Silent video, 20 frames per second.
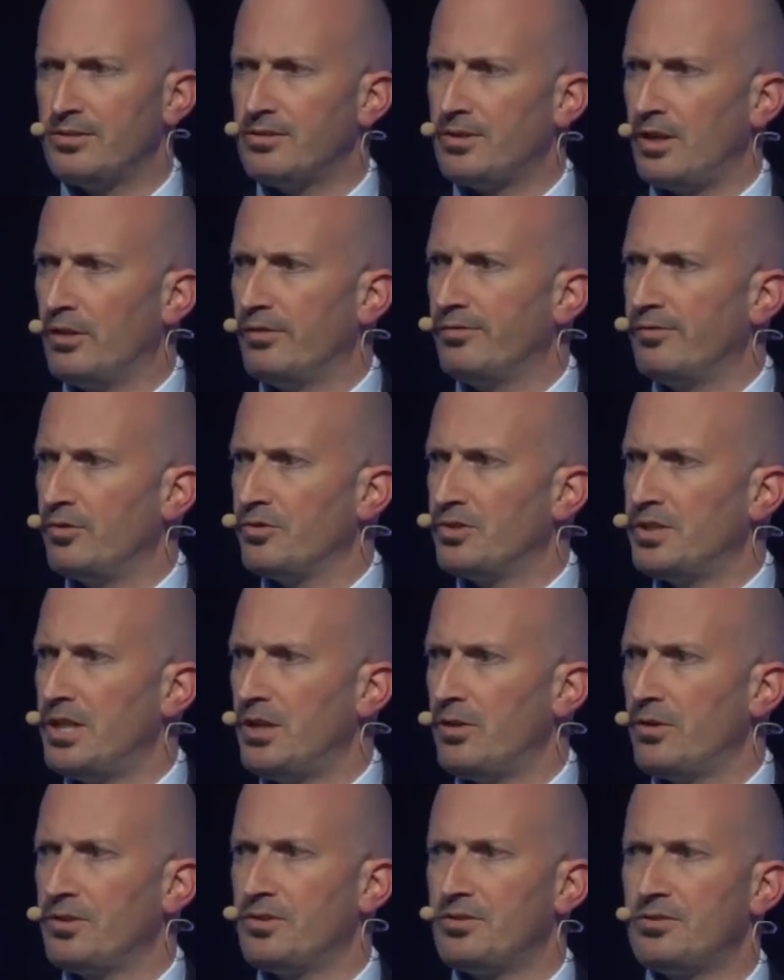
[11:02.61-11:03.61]
So
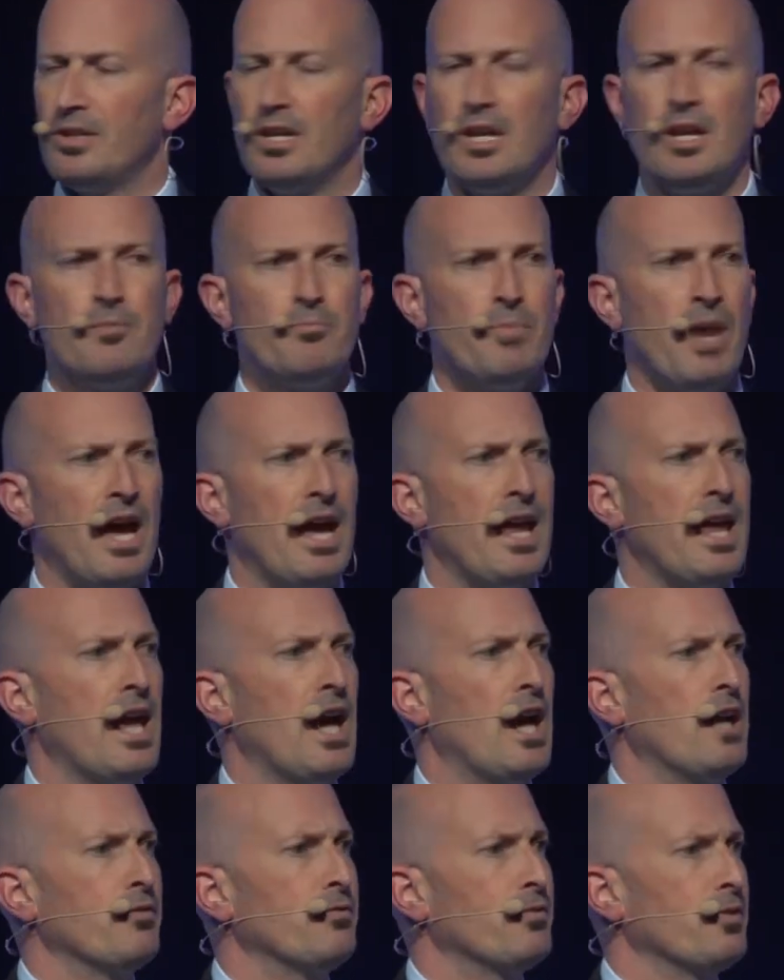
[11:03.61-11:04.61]
Fonterra's
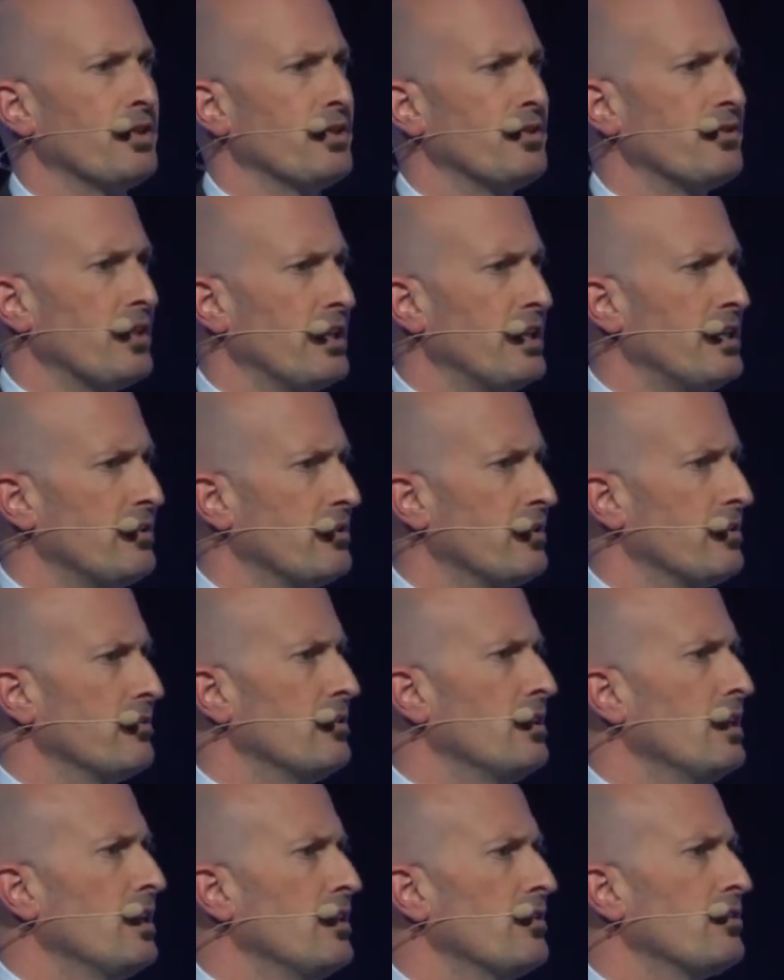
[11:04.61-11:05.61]
payout for this
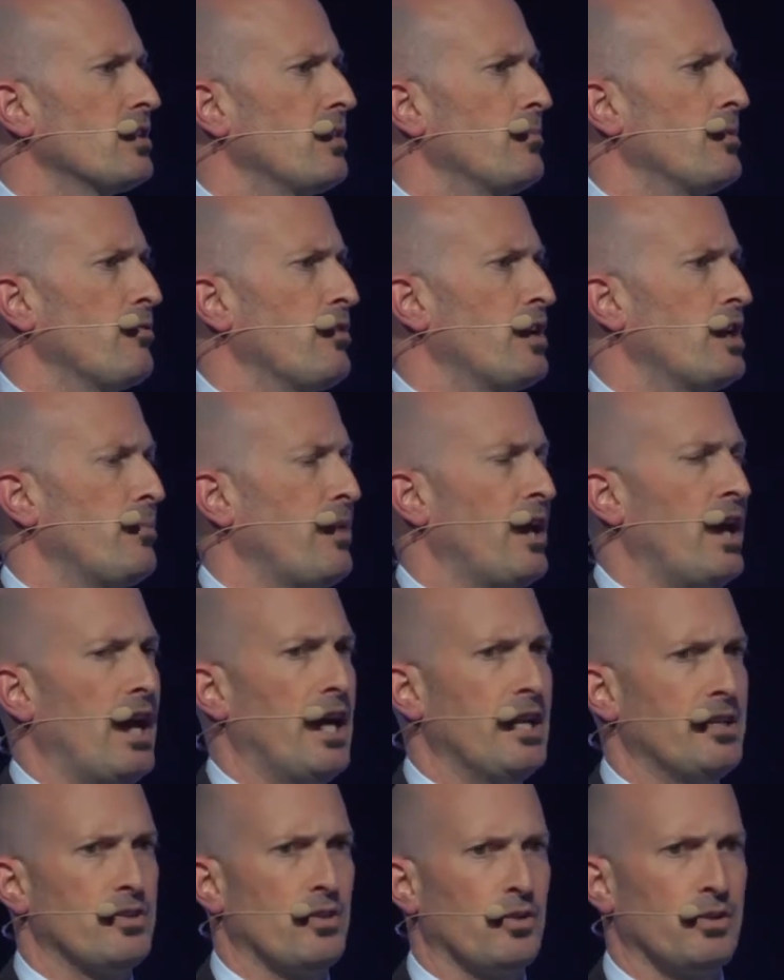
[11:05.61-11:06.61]
season, somewhere around about
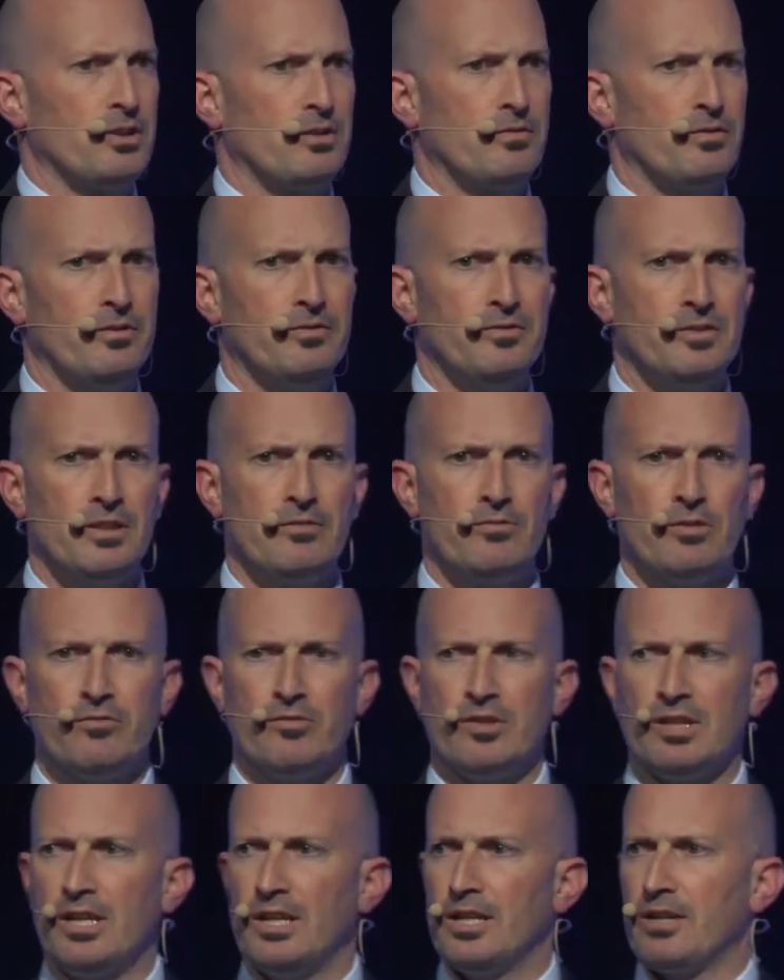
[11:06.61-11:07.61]
$8.50 for
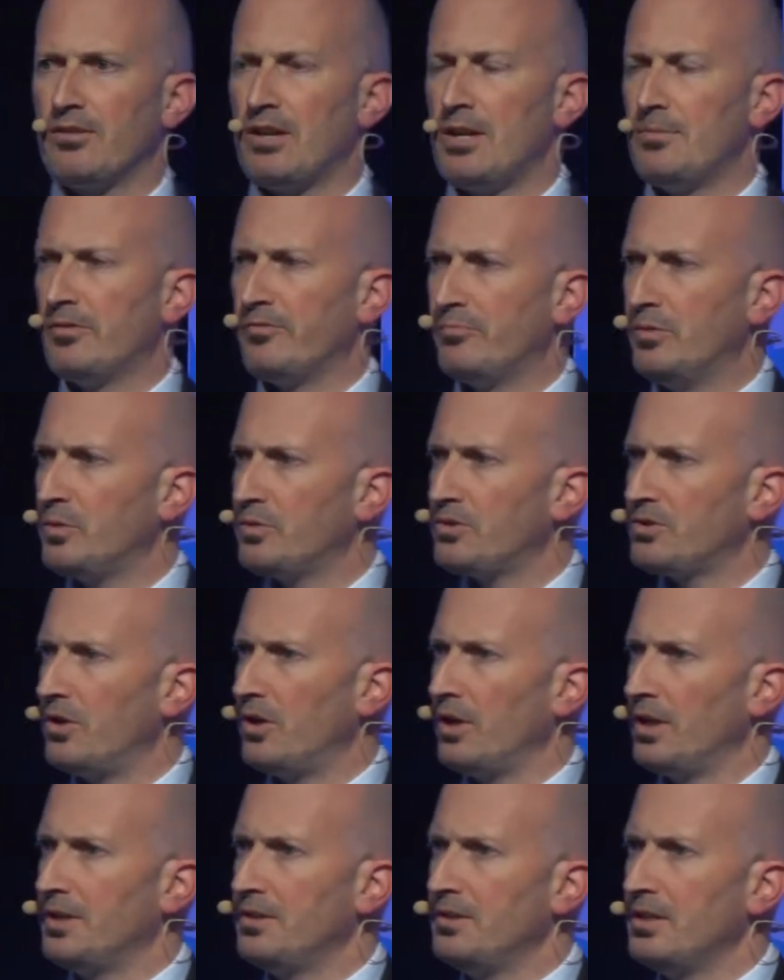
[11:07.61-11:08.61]
every kilogram of milk
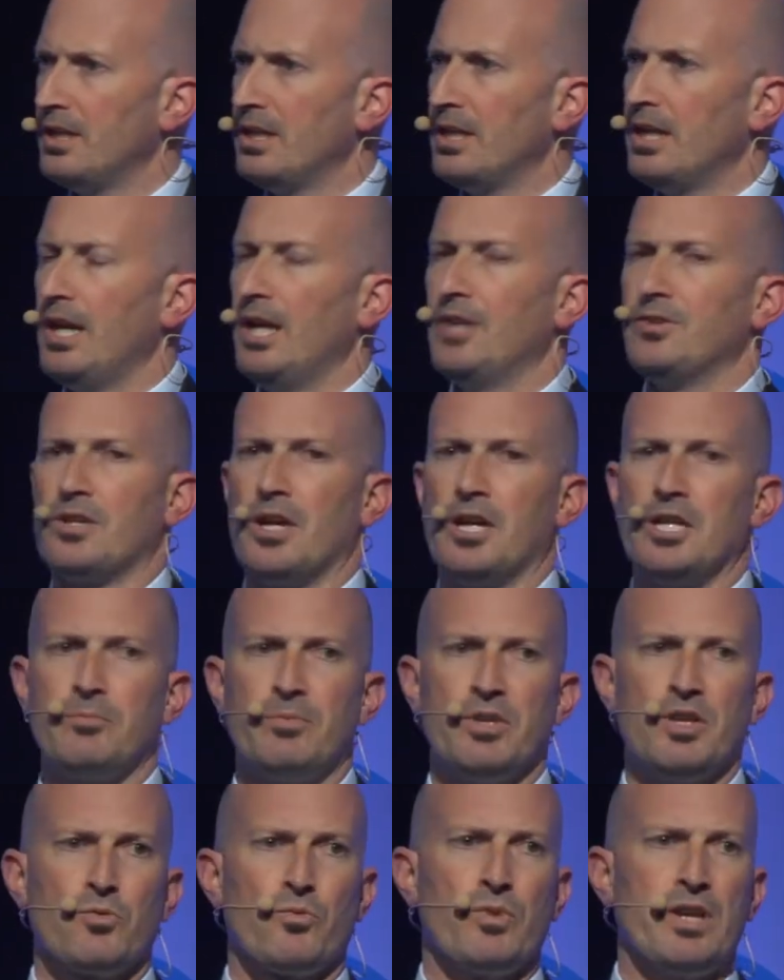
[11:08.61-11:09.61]
solid, is going to
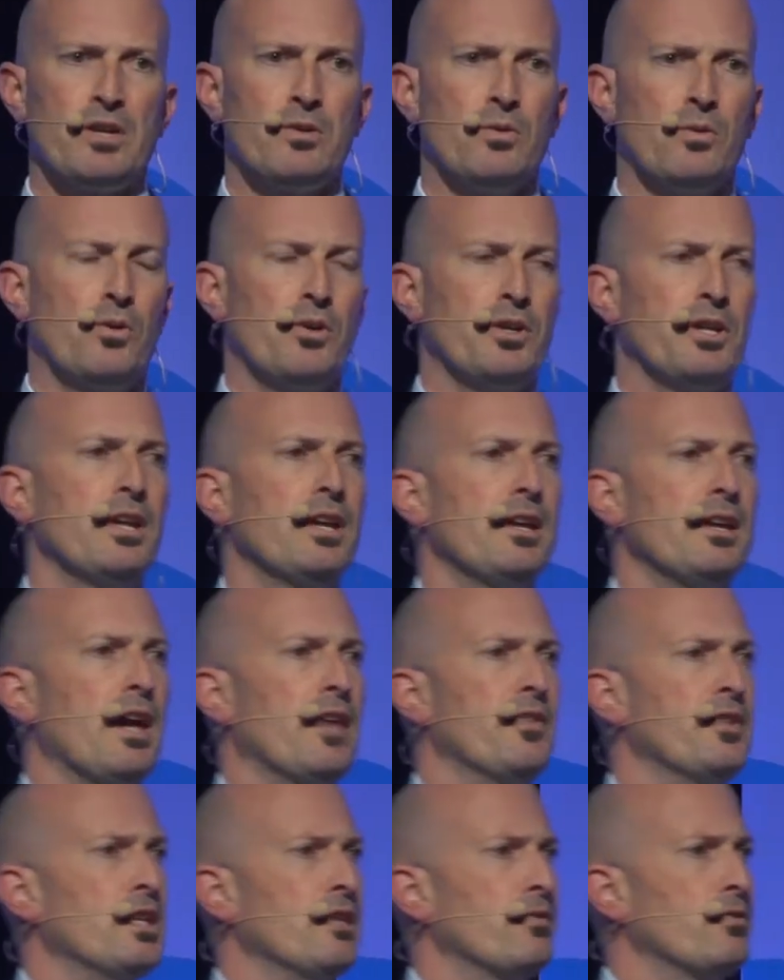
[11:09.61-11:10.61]
be a record,
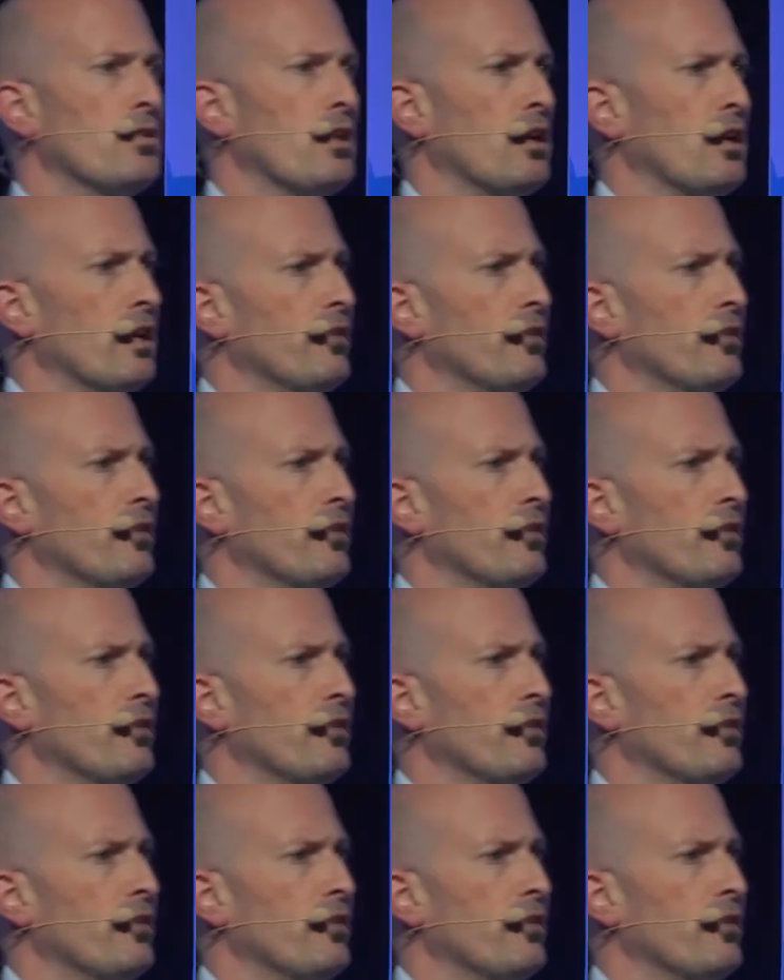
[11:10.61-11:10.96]
and then you've got an